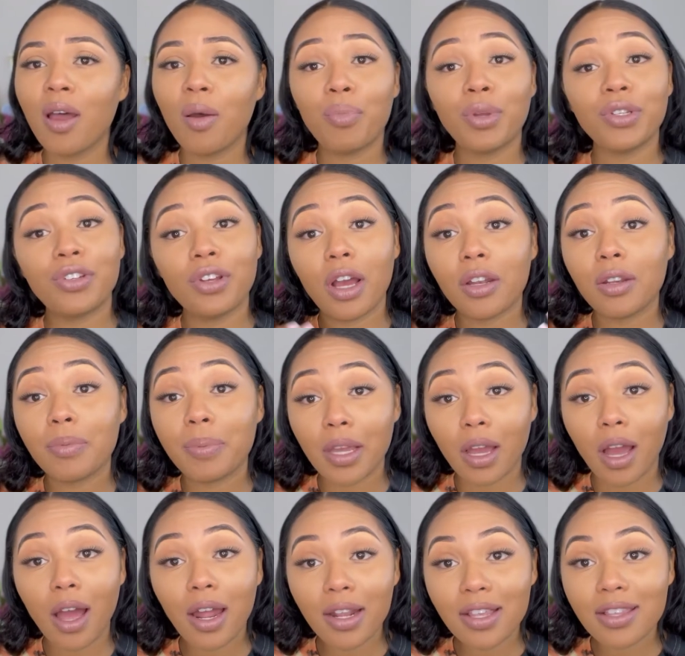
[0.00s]
But y'all, to be
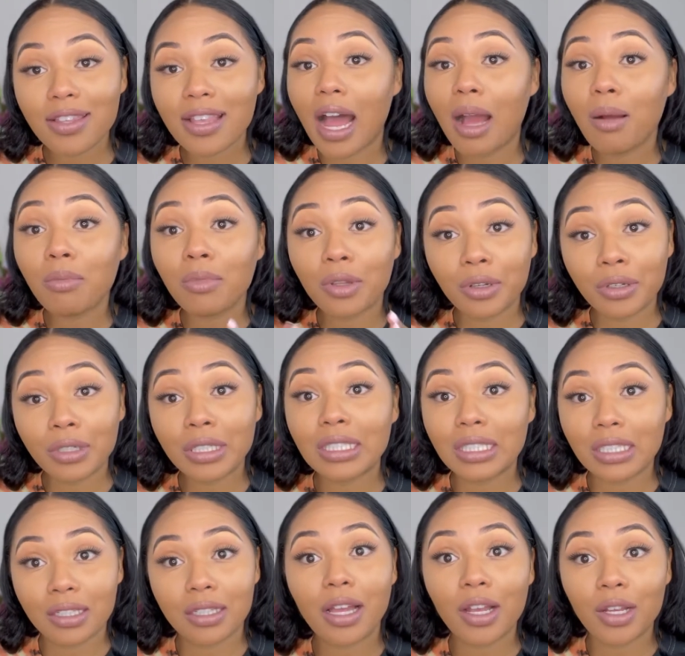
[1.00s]
honest, I'm learning
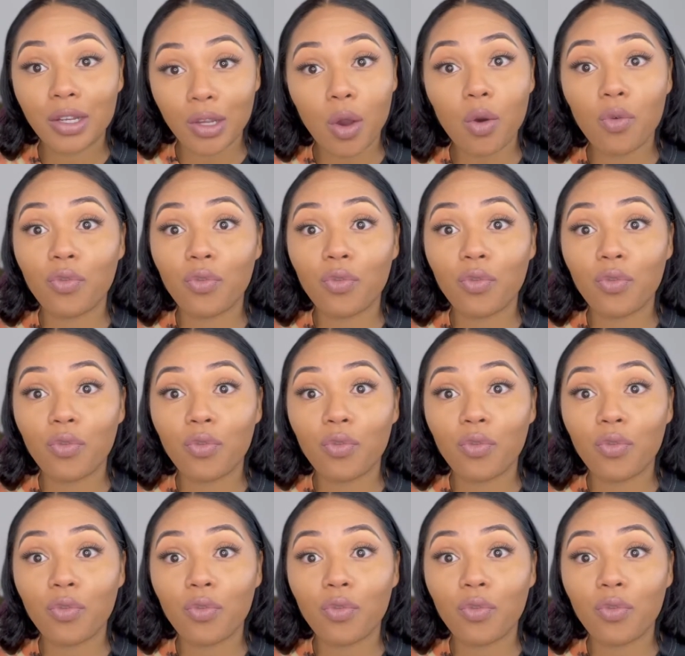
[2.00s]
as I go